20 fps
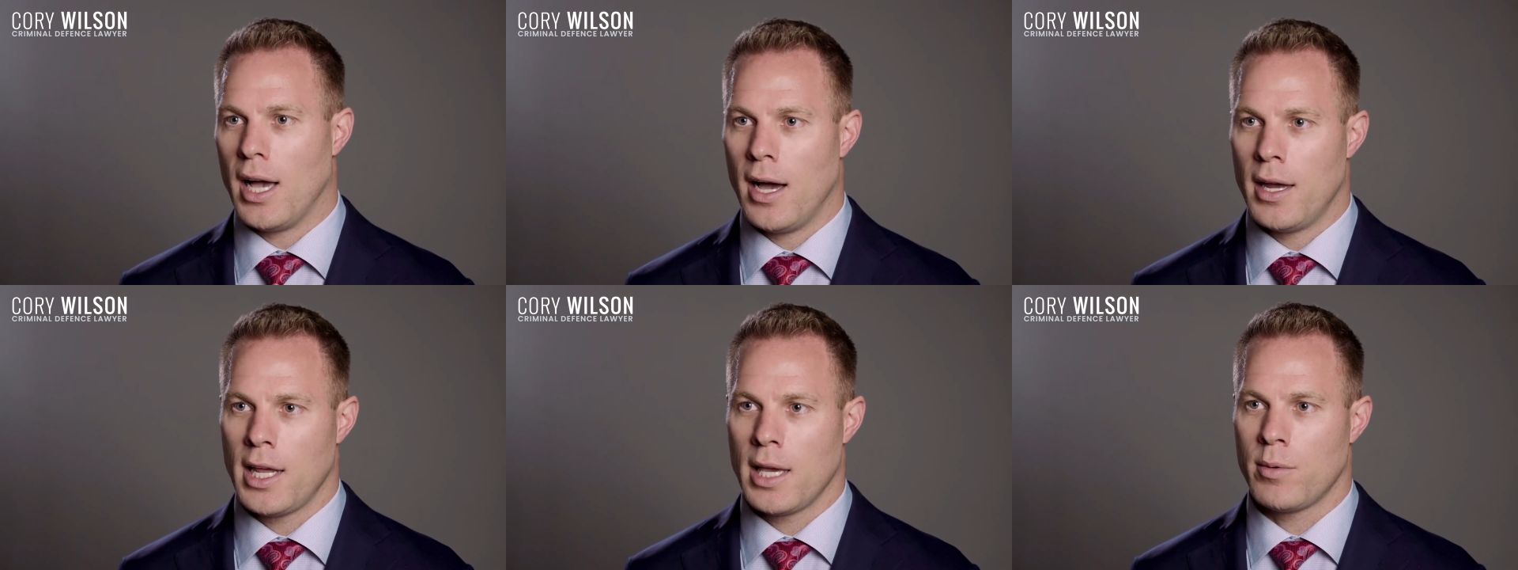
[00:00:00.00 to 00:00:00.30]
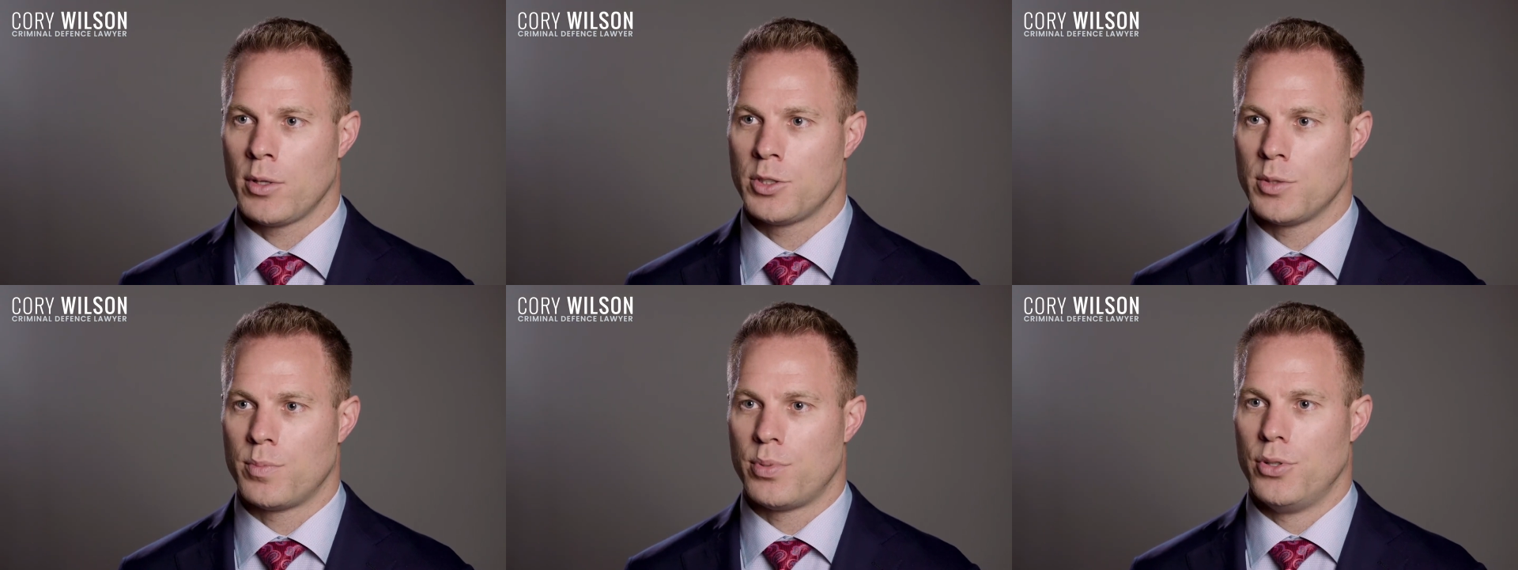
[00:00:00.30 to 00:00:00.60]

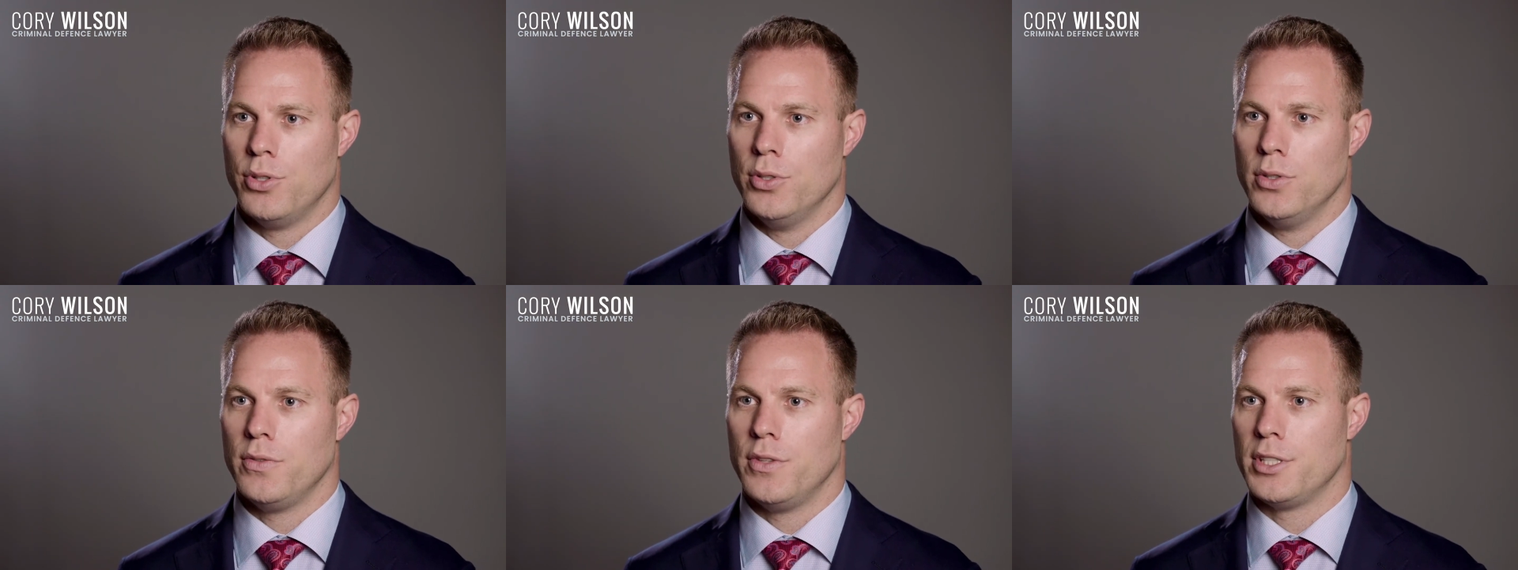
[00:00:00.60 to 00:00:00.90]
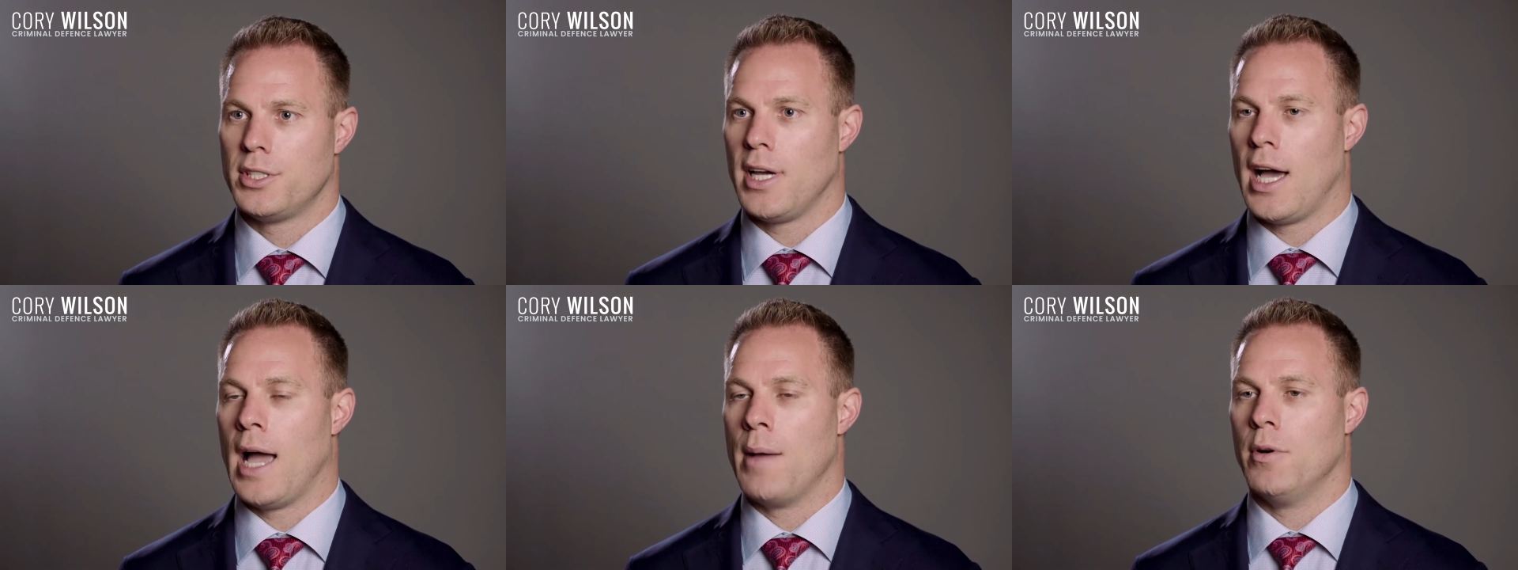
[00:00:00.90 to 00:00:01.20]
unable to prove the
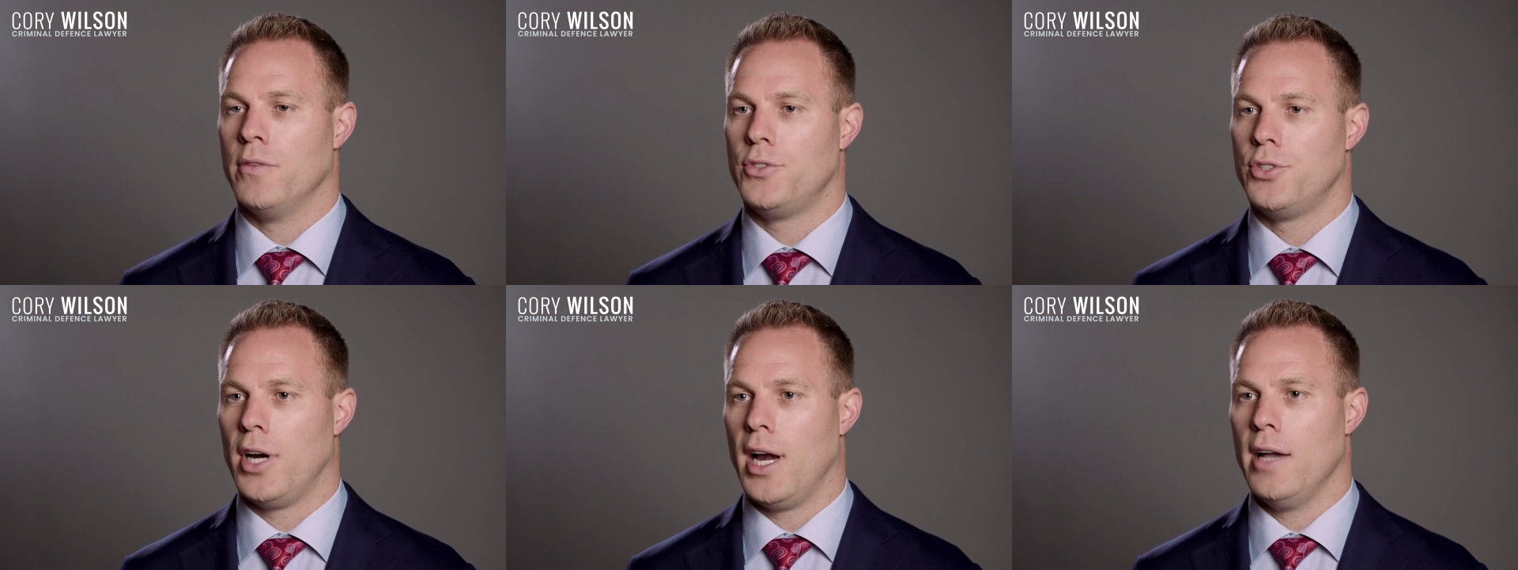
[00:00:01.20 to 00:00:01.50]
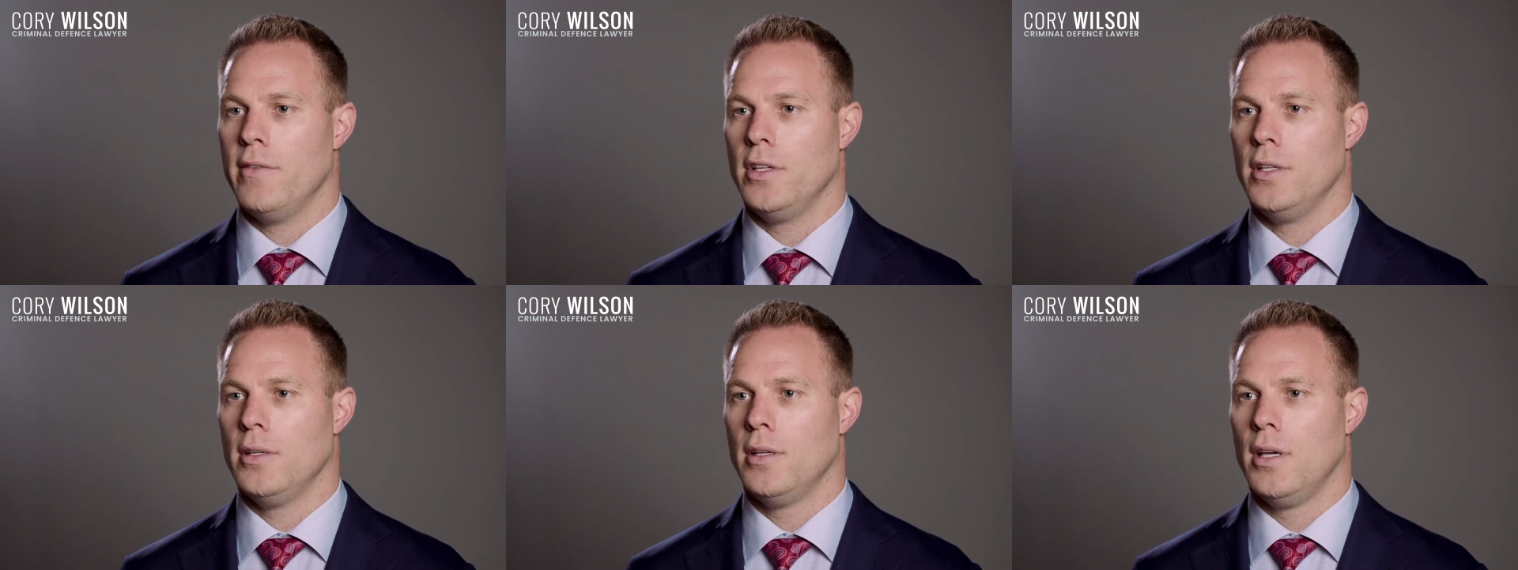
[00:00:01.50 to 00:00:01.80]
time of
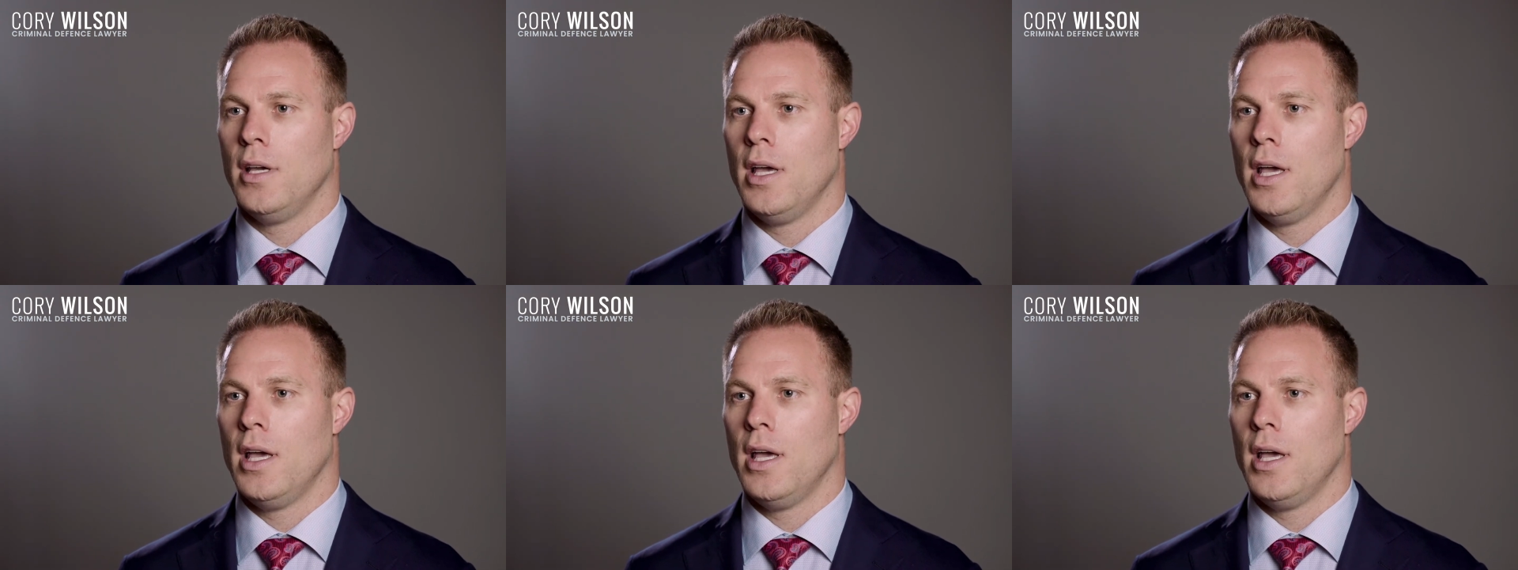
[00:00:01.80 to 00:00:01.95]
driving.